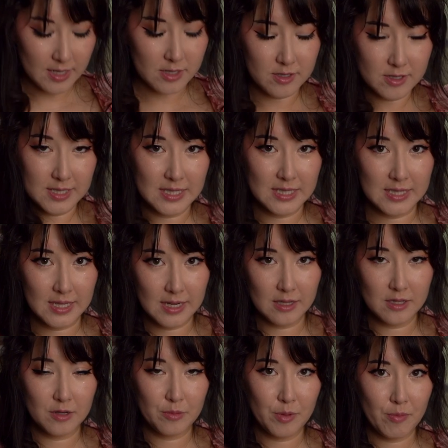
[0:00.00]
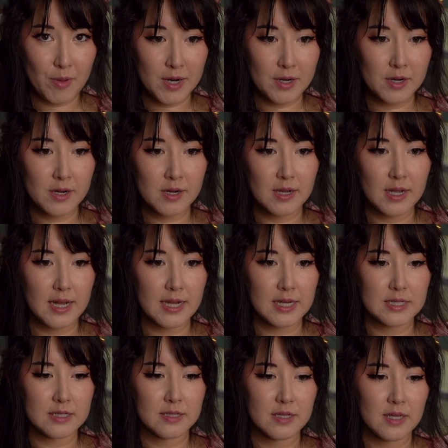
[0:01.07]
underneath it a little bit better
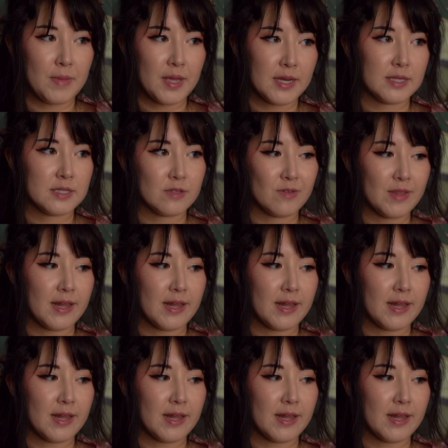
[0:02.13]
and made it so